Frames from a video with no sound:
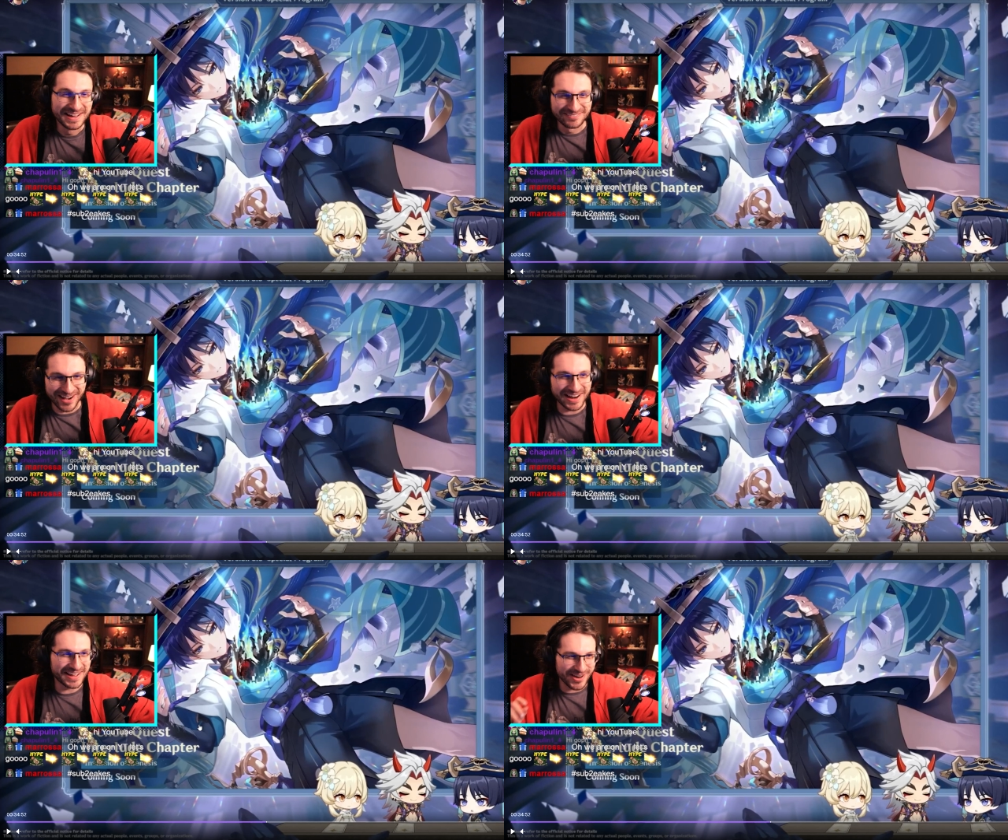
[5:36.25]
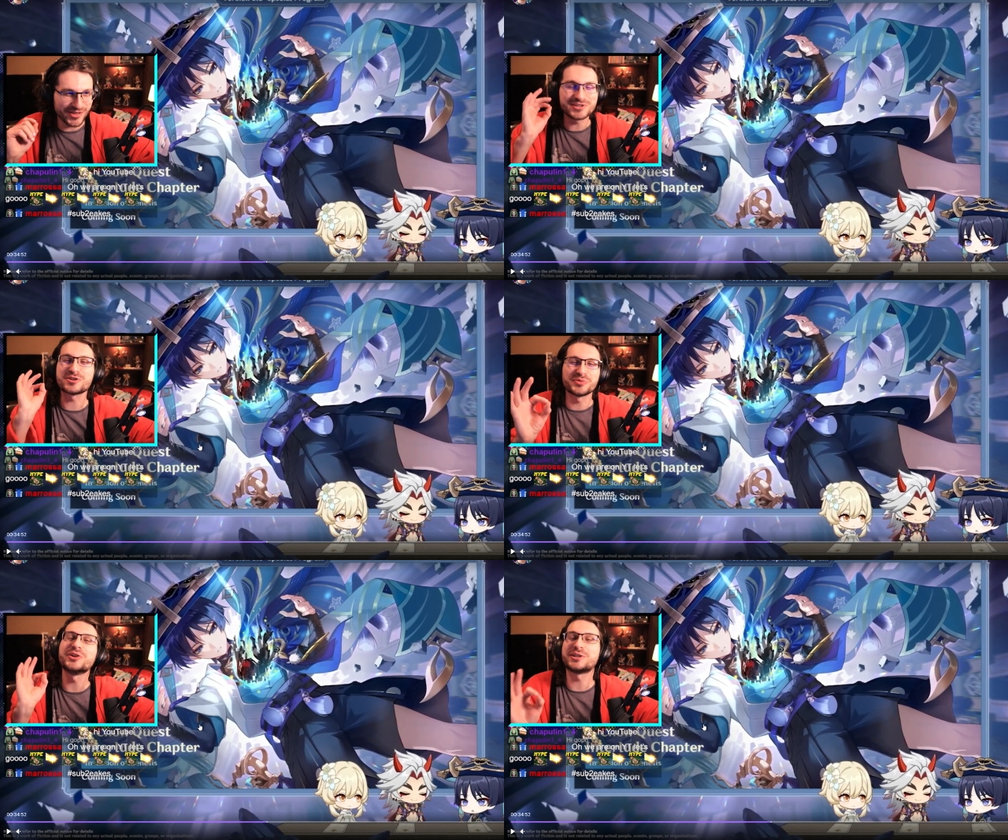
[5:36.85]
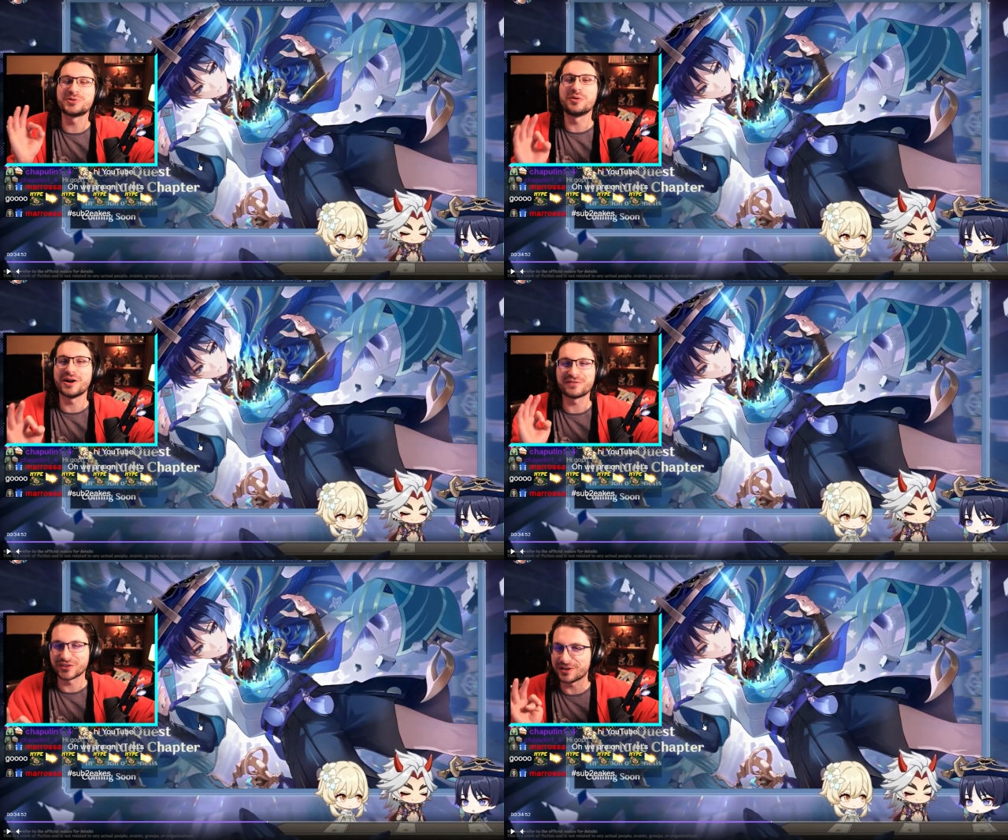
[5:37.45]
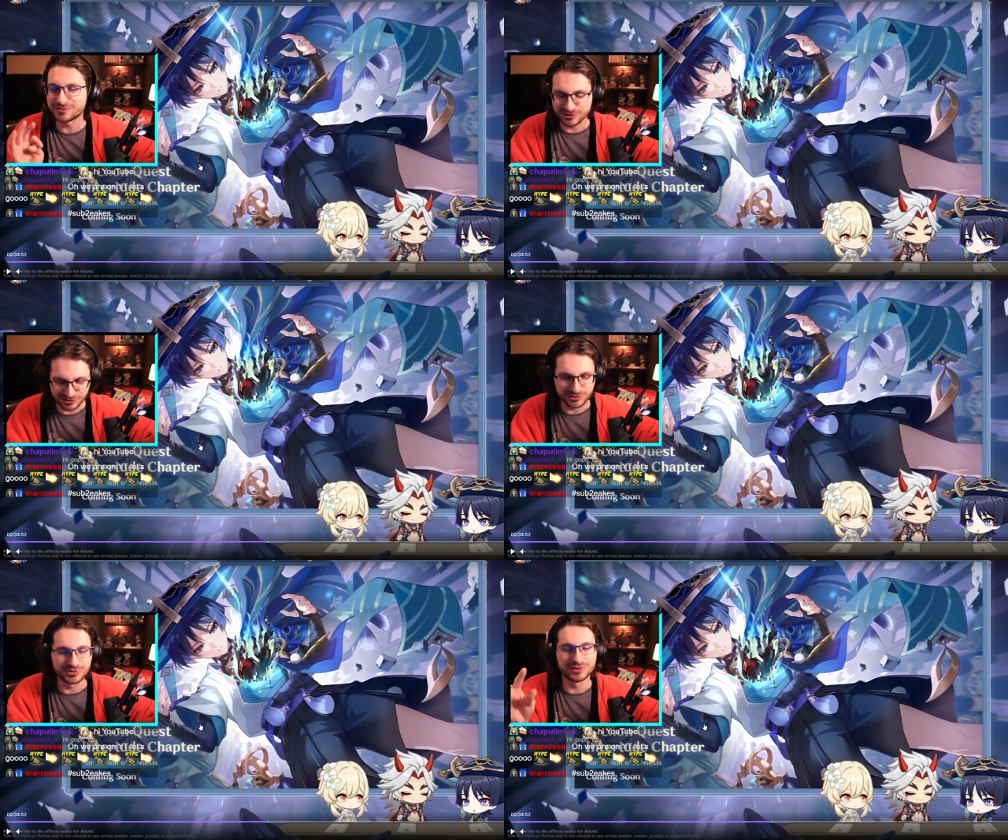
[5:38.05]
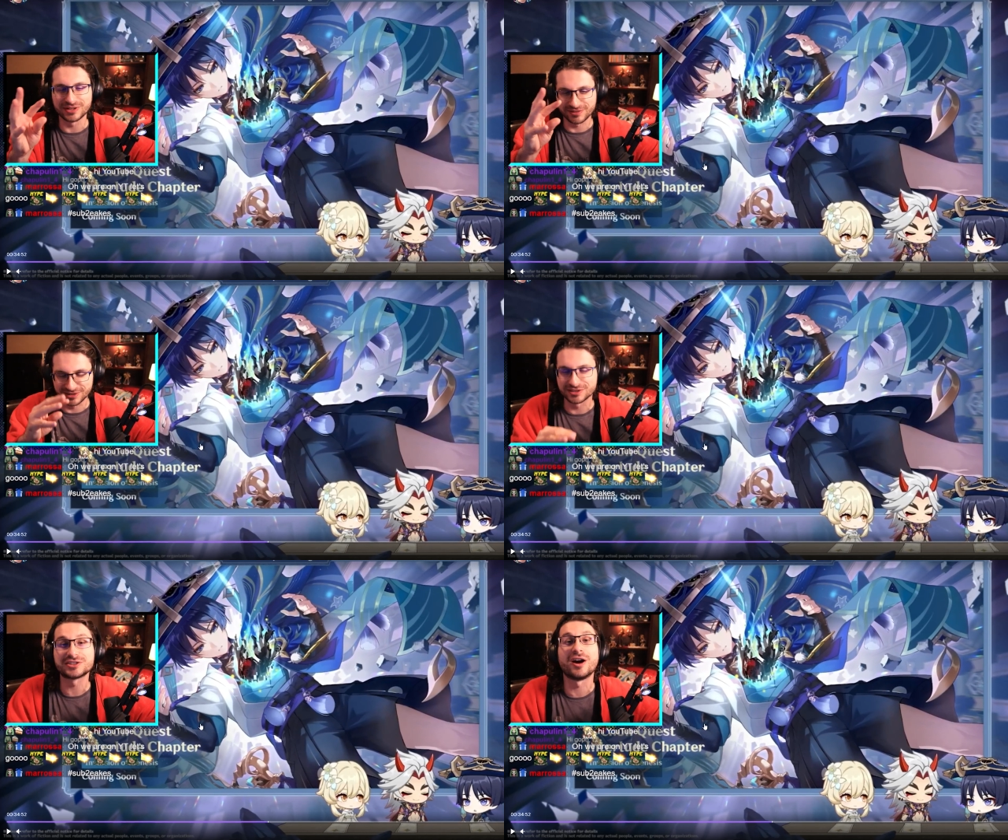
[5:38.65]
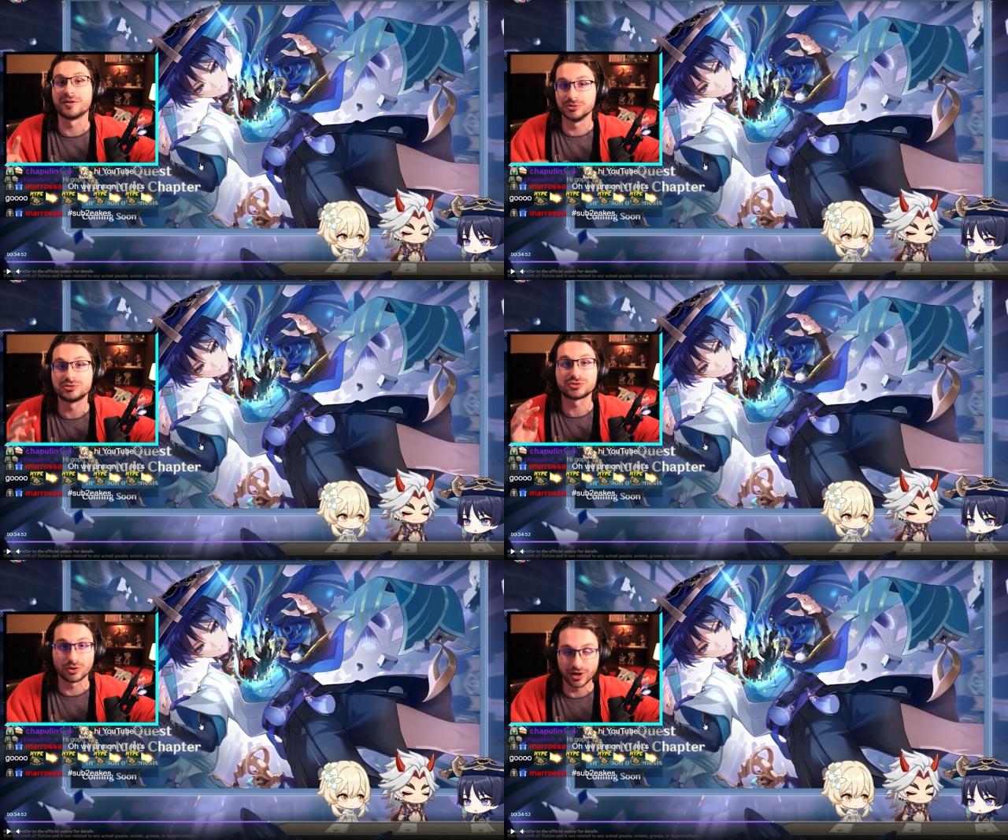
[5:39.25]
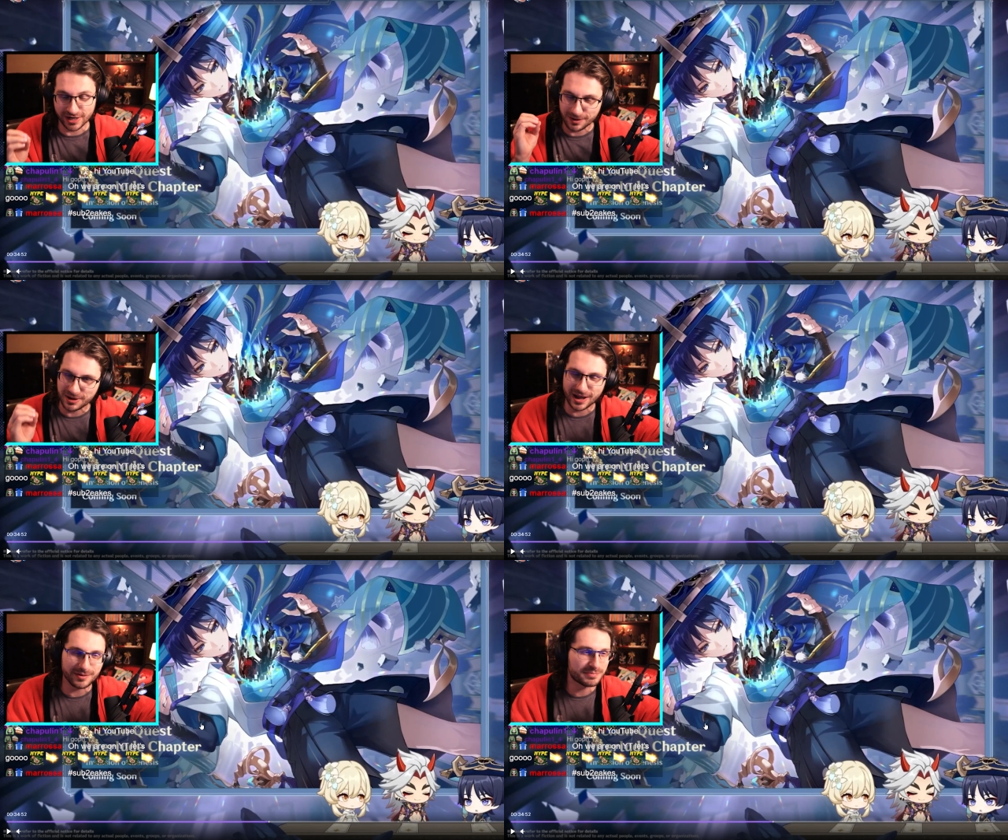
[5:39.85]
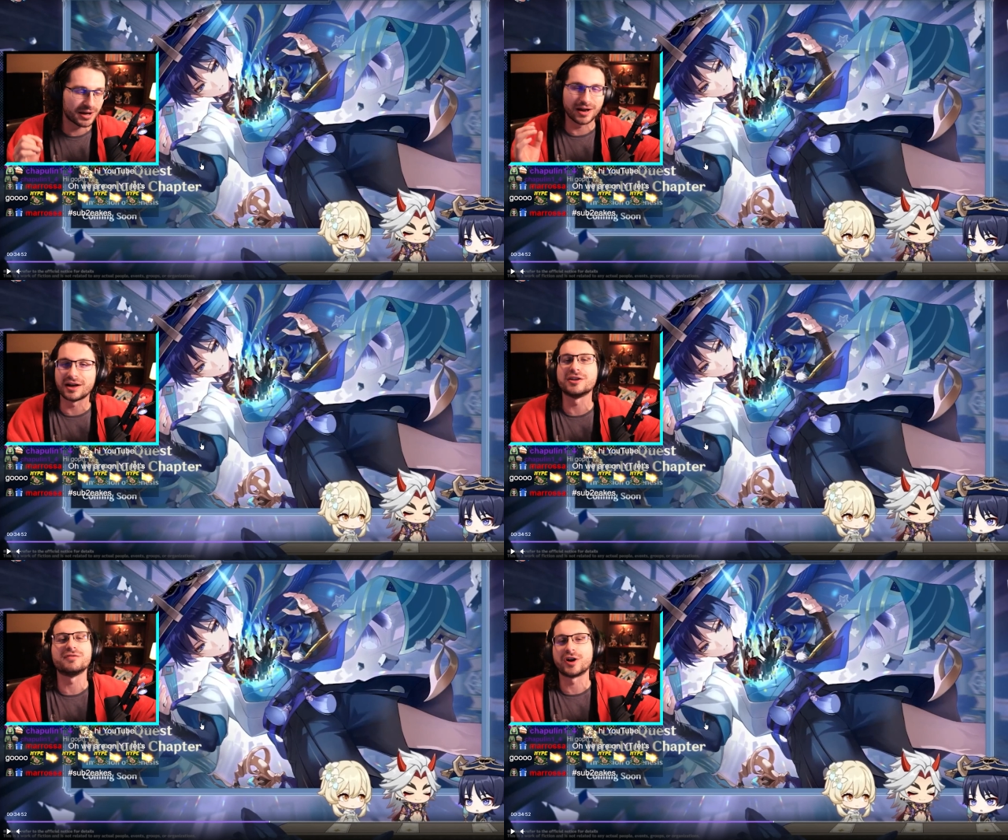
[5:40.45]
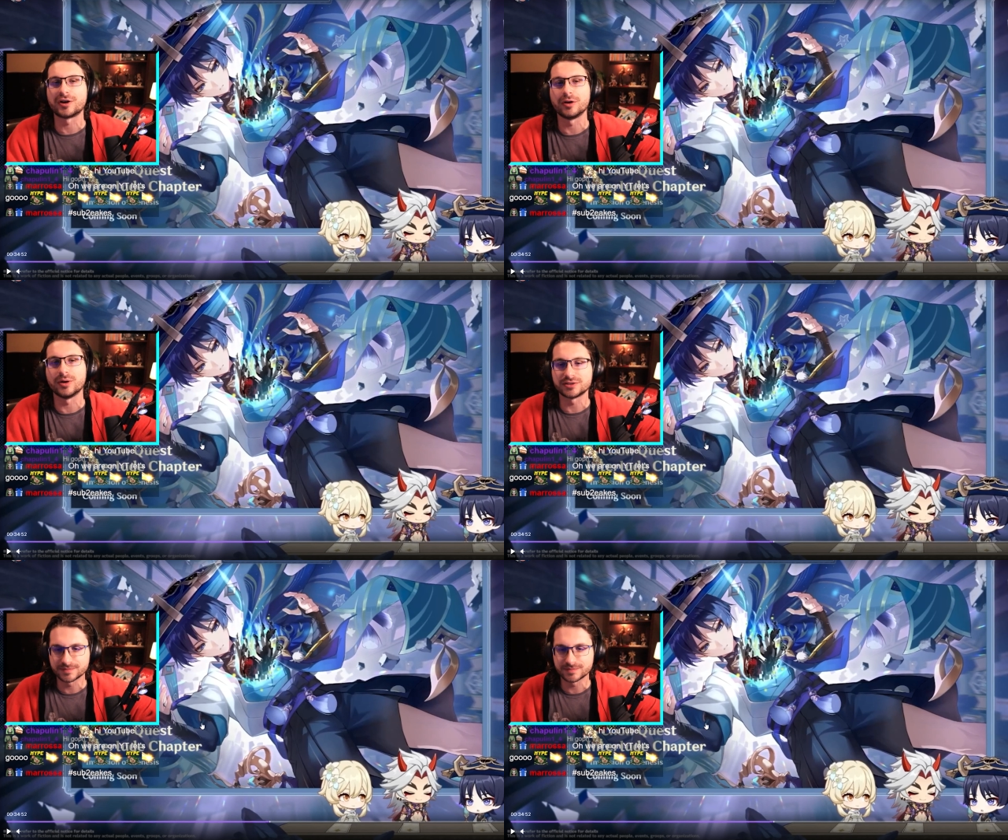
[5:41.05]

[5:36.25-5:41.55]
But no, this is a really cool way for them to do the Scaramouche story. I'm hype. I love the Archon quest.